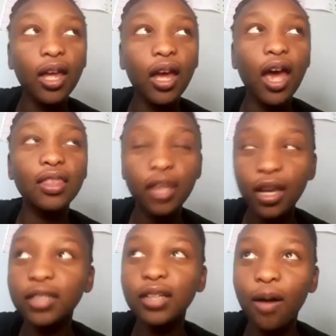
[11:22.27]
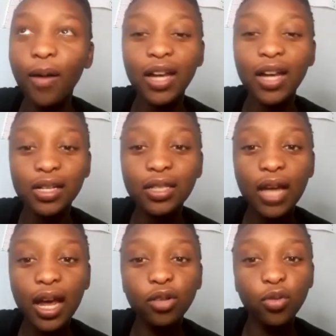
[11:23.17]
I think now I
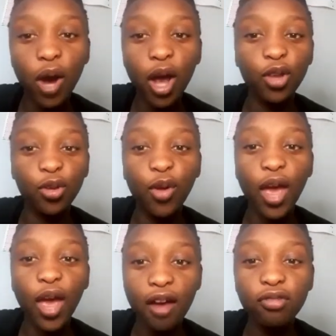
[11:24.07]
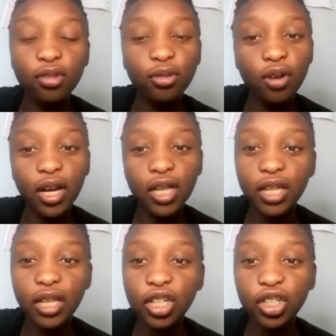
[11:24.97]
understand why you have this
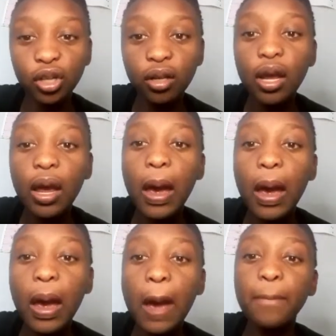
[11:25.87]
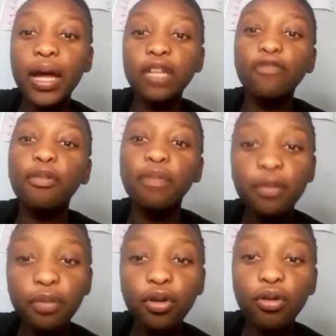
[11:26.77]
organization. But for
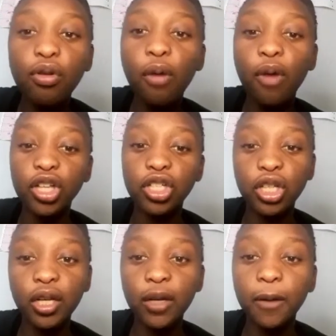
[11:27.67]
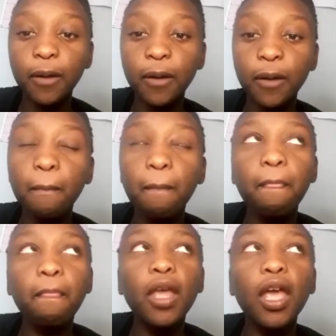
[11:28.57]
people who are watching,
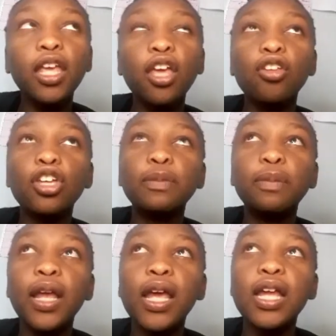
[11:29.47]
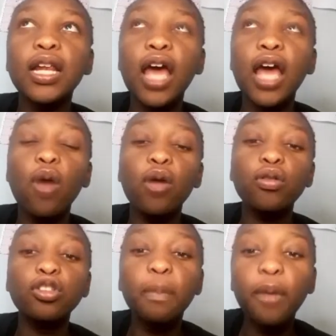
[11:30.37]
can you explain like what
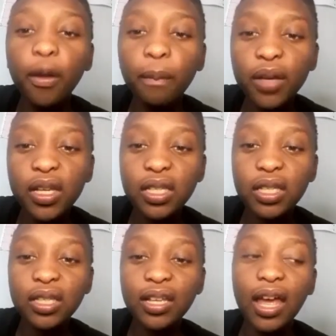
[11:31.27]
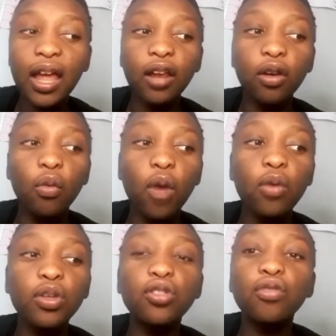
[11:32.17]
was the purpose and what
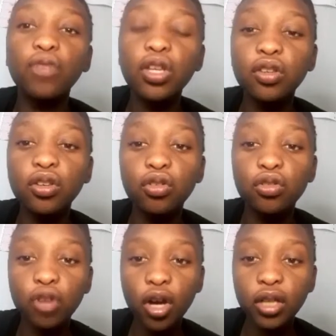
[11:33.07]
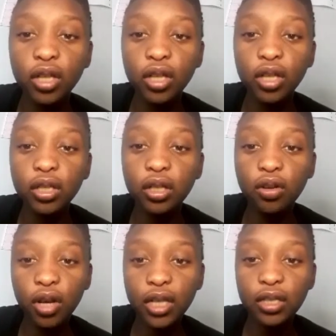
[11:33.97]
was the reason you started
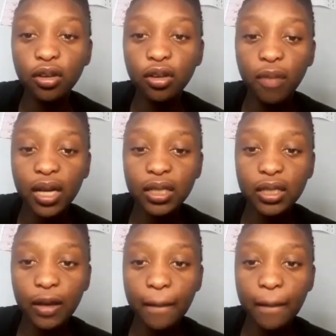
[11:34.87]
Connected Humanity?